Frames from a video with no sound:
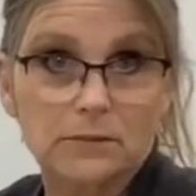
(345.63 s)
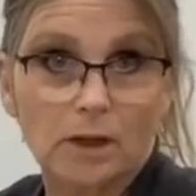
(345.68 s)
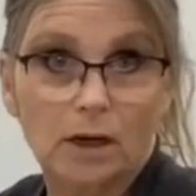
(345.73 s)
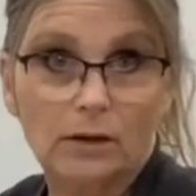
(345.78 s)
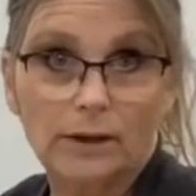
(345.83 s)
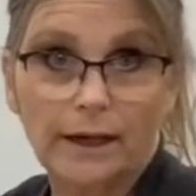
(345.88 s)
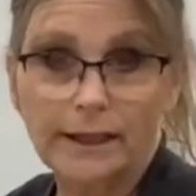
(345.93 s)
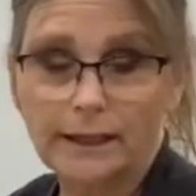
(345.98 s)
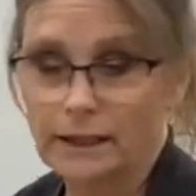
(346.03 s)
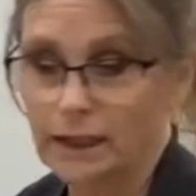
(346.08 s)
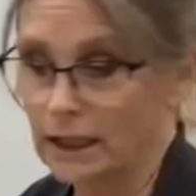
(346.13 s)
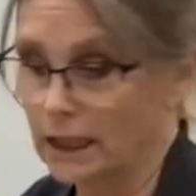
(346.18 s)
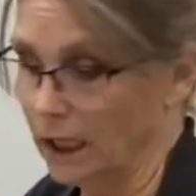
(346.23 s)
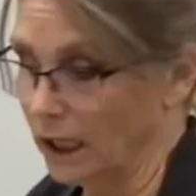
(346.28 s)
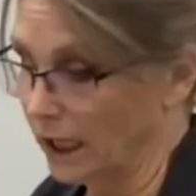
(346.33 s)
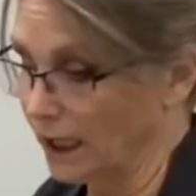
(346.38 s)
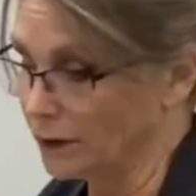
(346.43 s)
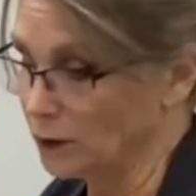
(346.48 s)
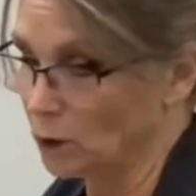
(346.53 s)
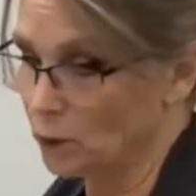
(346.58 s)
All right.
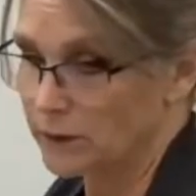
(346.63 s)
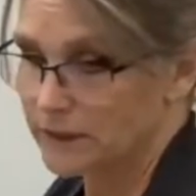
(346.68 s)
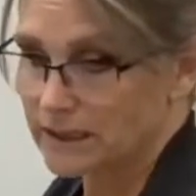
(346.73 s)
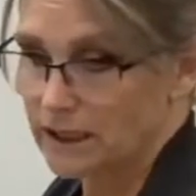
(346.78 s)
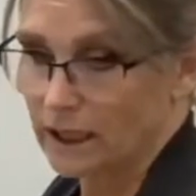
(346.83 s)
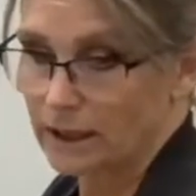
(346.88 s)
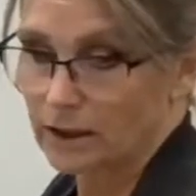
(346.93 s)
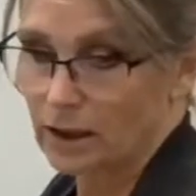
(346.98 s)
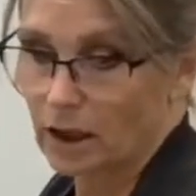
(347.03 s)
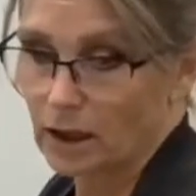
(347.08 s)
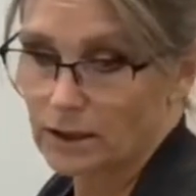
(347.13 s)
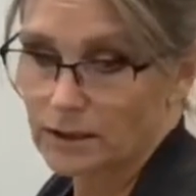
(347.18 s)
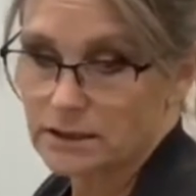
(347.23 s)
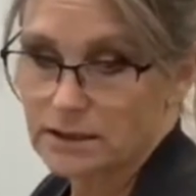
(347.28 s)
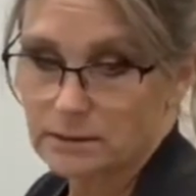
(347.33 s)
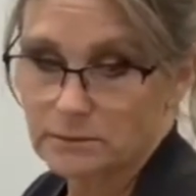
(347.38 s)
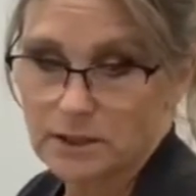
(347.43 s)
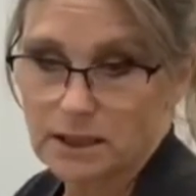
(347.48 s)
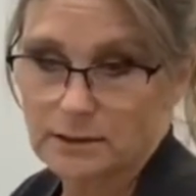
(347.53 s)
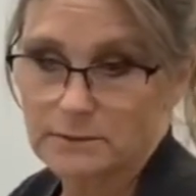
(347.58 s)
I know it's kind of hard
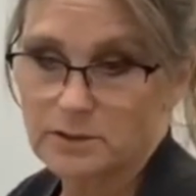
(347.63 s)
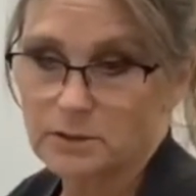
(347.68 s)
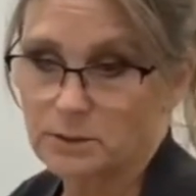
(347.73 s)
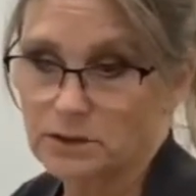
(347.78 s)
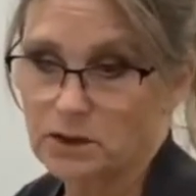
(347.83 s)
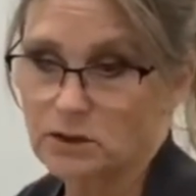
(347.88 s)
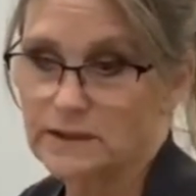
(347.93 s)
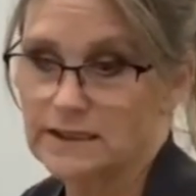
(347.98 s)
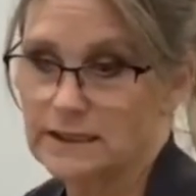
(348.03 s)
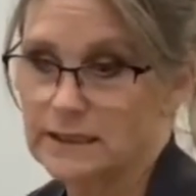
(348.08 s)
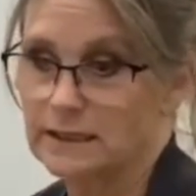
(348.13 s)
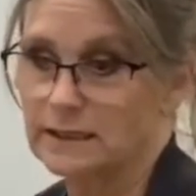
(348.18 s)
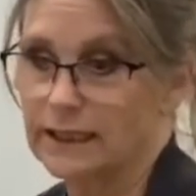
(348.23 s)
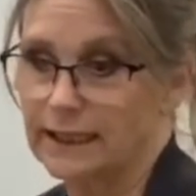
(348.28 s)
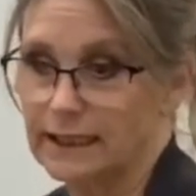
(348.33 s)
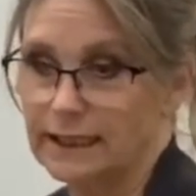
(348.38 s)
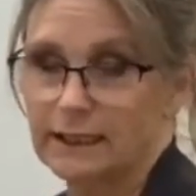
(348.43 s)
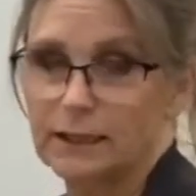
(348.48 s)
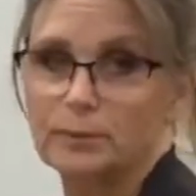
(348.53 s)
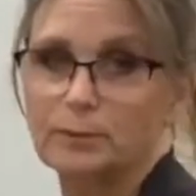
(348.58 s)
sometimes when you see,
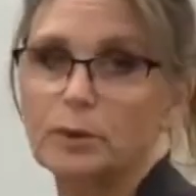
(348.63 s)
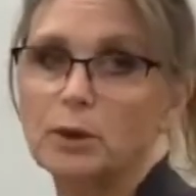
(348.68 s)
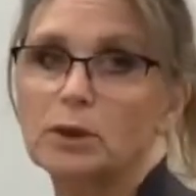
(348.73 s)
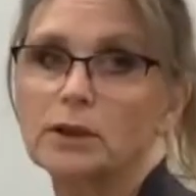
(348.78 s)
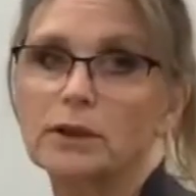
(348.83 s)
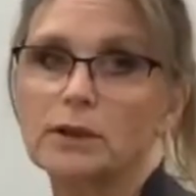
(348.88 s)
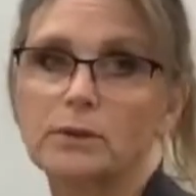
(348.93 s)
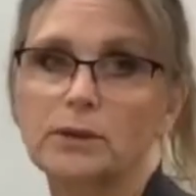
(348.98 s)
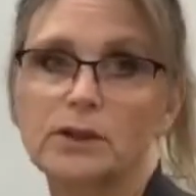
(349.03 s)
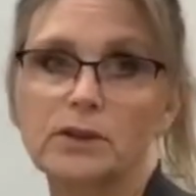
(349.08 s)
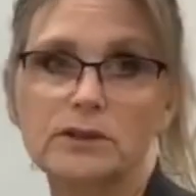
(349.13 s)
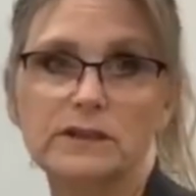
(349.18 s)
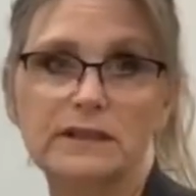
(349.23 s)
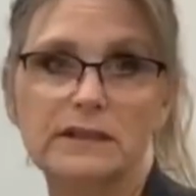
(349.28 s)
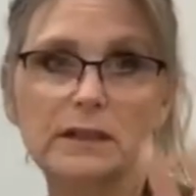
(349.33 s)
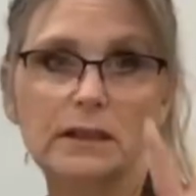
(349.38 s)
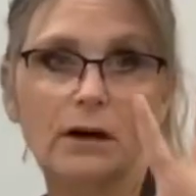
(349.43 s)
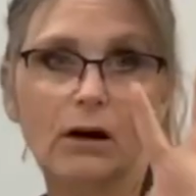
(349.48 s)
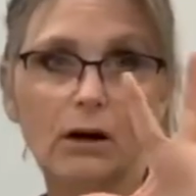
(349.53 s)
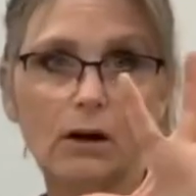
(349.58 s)
like in the booklet, when you
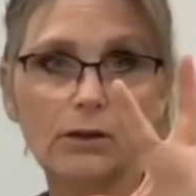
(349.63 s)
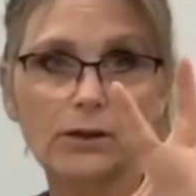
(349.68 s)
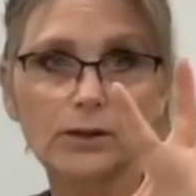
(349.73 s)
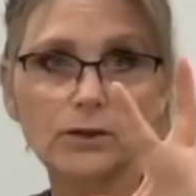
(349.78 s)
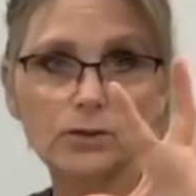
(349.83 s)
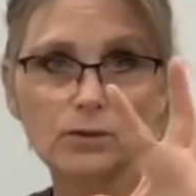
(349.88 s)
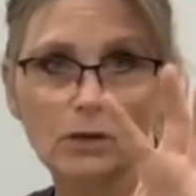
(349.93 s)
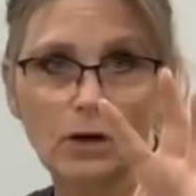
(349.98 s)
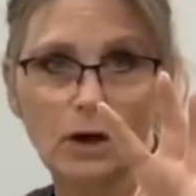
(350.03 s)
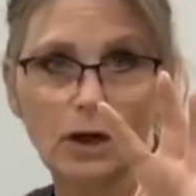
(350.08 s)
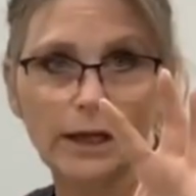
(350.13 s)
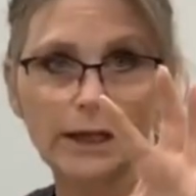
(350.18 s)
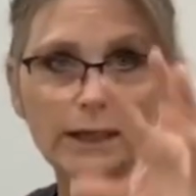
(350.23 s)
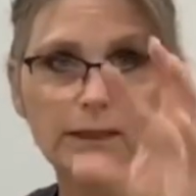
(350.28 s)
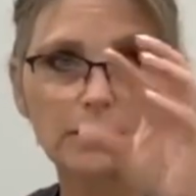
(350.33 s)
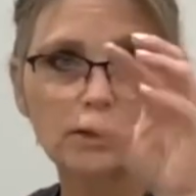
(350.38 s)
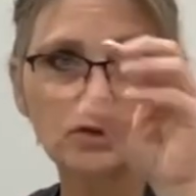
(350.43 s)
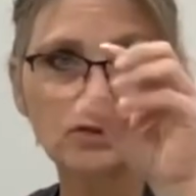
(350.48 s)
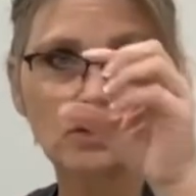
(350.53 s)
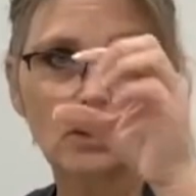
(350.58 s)
see all the drawing
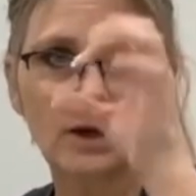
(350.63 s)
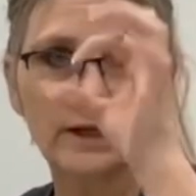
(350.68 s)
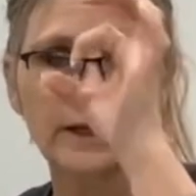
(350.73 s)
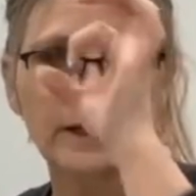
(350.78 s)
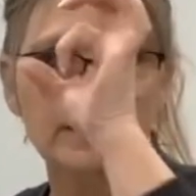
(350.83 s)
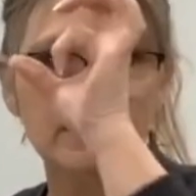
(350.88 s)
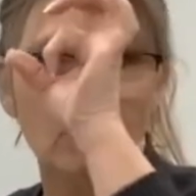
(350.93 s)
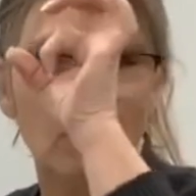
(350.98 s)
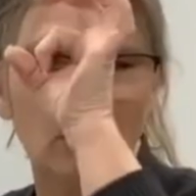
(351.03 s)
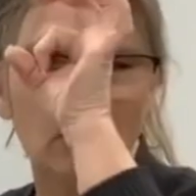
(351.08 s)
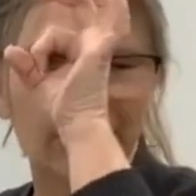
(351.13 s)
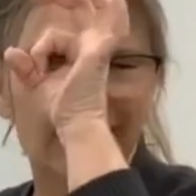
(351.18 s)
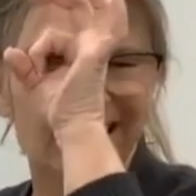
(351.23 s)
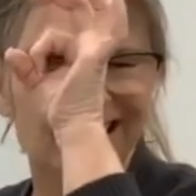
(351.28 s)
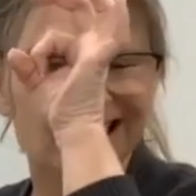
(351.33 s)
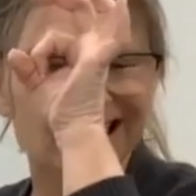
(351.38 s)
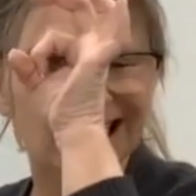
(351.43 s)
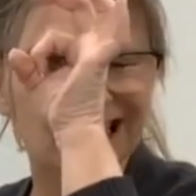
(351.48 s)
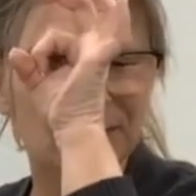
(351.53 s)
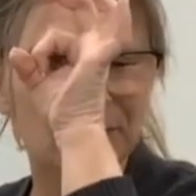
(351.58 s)
and the drawing is all
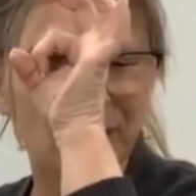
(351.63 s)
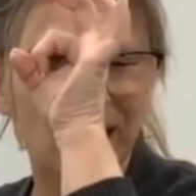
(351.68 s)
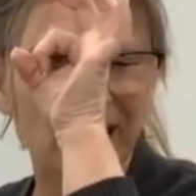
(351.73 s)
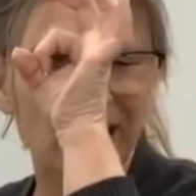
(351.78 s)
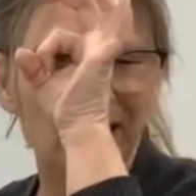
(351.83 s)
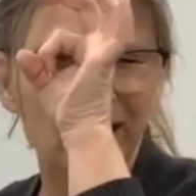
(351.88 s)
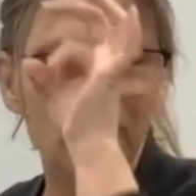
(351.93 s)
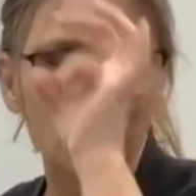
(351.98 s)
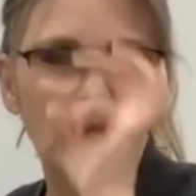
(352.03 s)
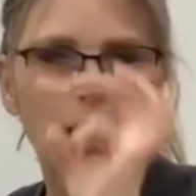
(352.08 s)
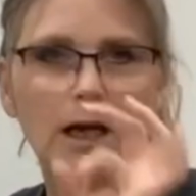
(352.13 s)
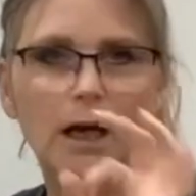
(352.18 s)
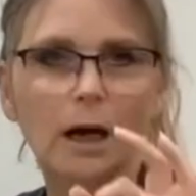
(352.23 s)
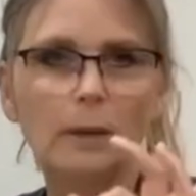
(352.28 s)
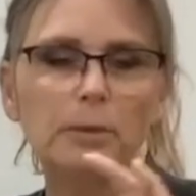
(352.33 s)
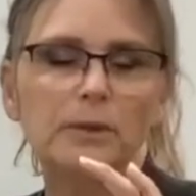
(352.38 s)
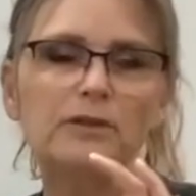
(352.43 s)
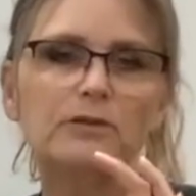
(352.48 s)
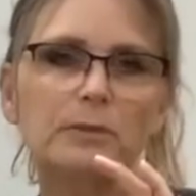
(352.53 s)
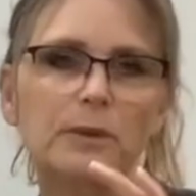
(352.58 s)
like this big. A
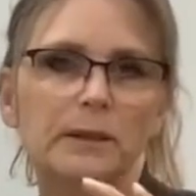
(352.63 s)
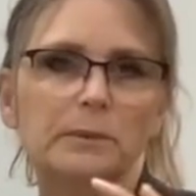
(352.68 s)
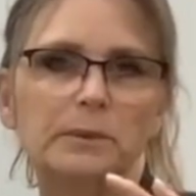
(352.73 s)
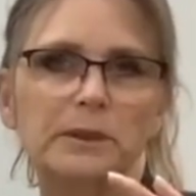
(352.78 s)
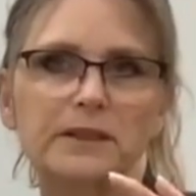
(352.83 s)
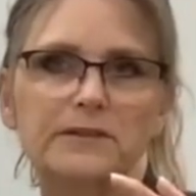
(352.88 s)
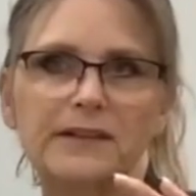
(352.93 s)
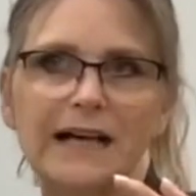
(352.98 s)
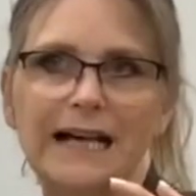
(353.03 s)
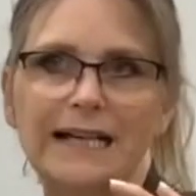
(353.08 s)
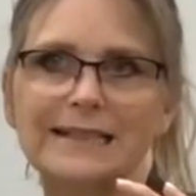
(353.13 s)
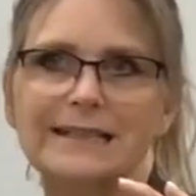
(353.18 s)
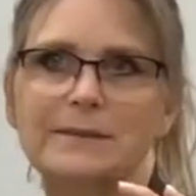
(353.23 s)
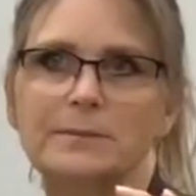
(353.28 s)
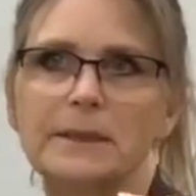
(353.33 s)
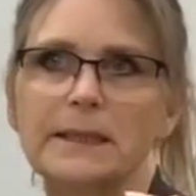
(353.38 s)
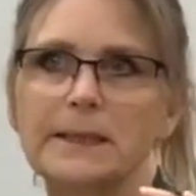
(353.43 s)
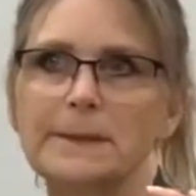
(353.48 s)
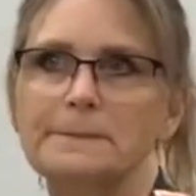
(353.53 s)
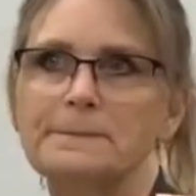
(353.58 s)
couple of people have asked
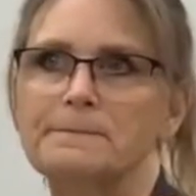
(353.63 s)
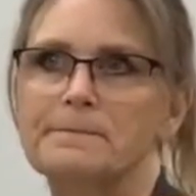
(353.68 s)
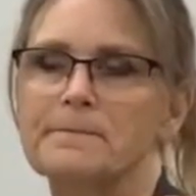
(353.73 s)
me,